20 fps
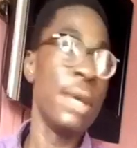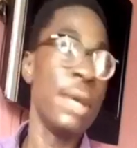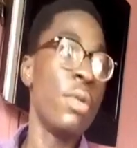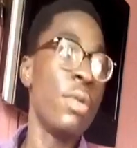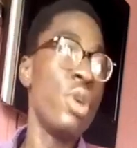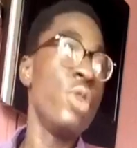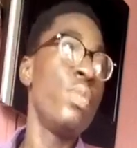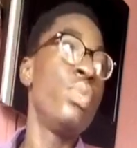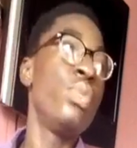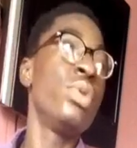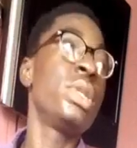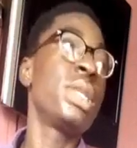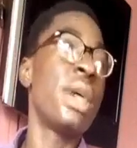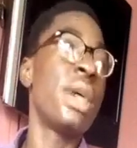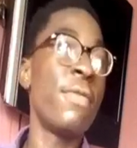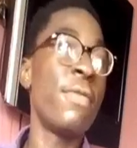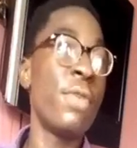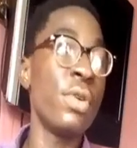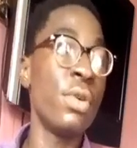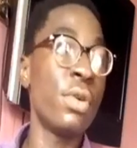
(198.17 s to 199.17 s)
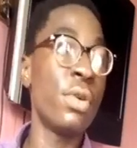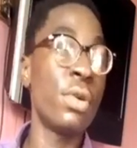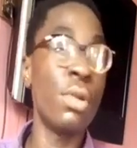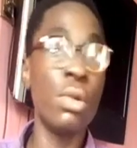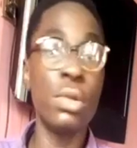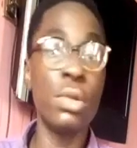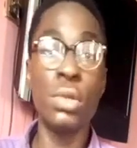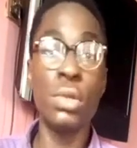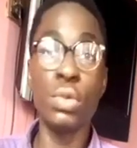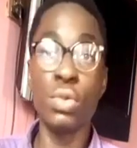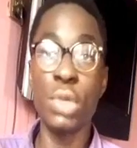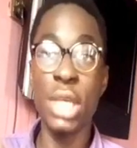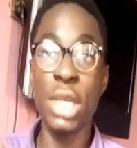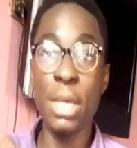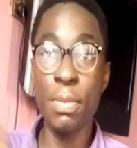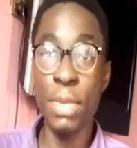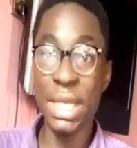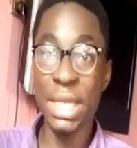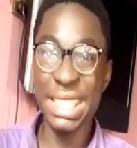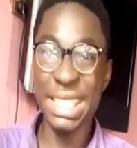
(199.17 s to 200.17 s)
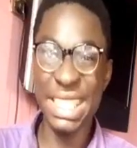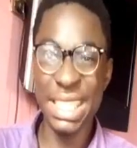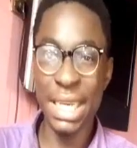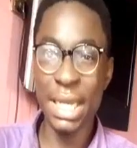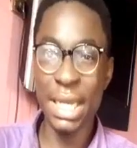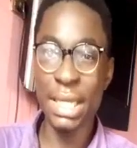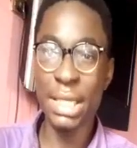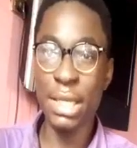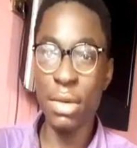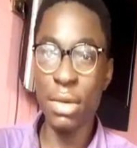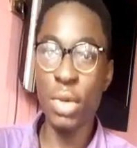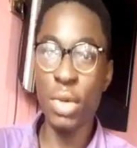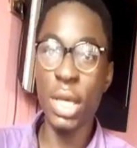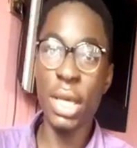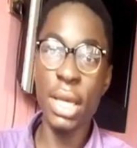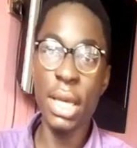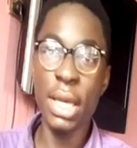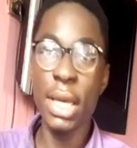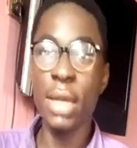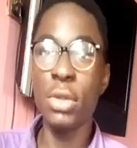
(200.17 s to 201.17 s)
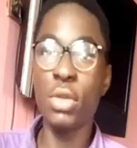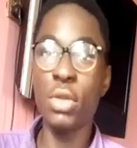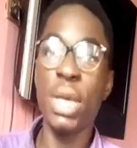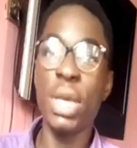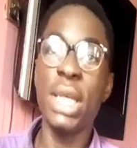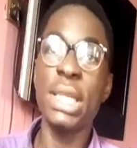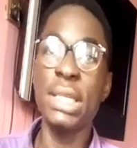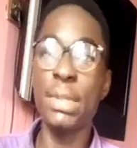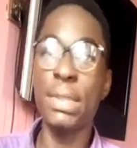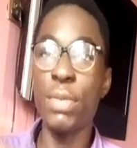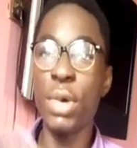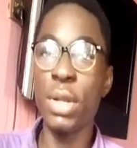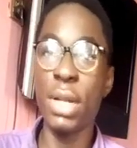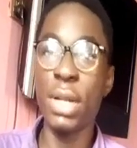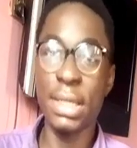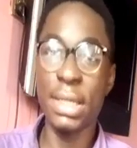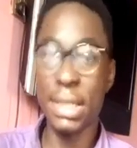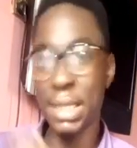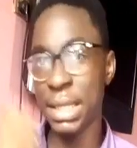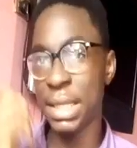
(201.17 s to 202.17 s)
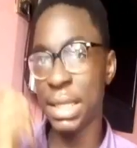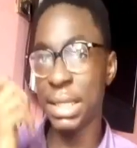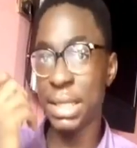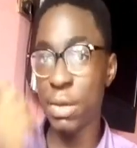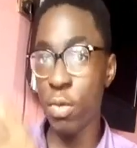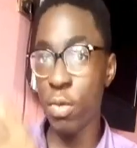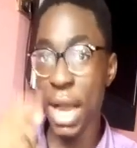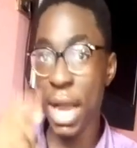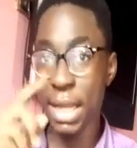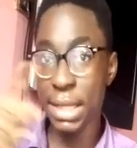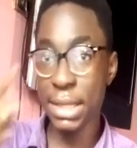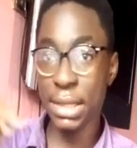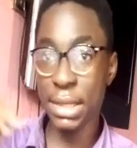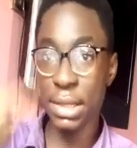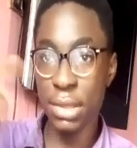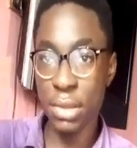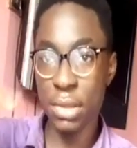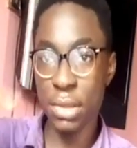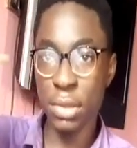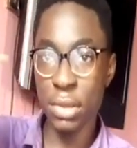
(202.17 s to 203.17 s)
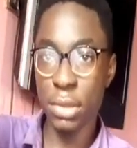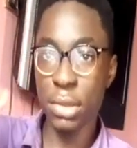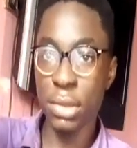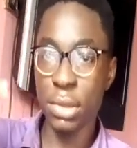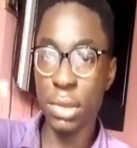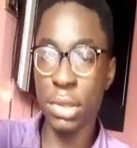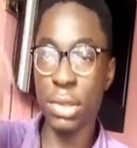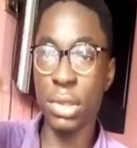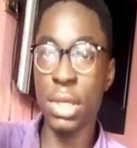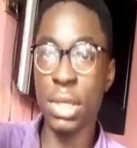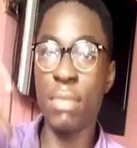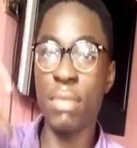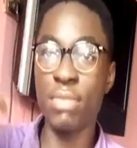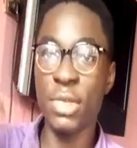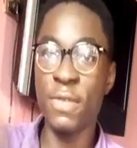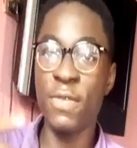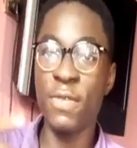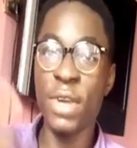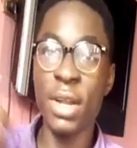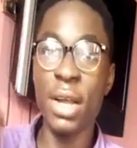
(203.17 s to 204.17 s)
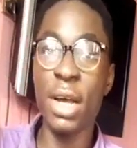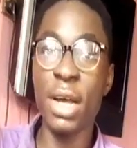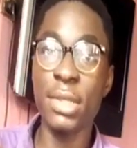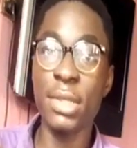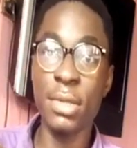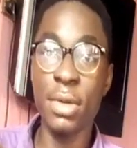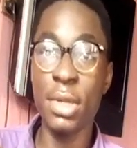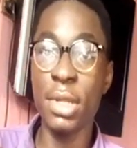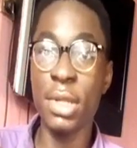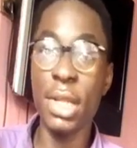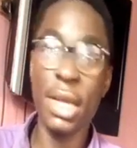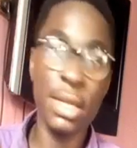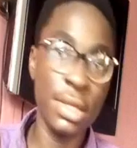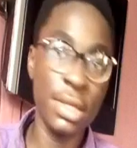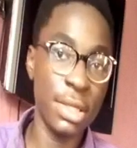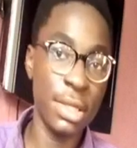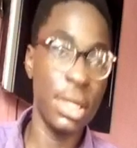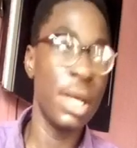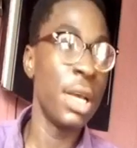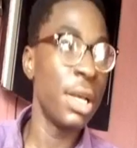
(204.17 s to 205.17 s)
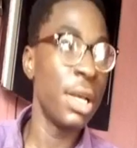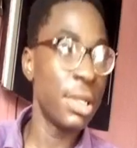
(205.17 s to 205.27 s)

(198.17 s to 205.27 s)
When you put camphor in your clothes to keep insects away, to make it smell nice, it's a white spherical solid like this.